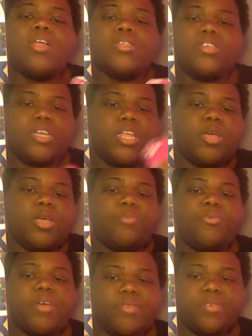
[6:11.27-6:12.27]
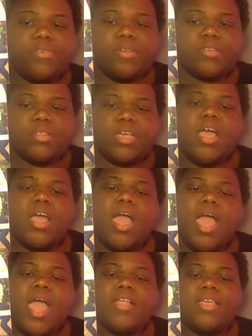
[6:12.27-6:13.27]
cheating previously
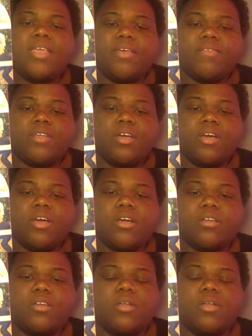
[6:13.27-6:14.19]
had given her,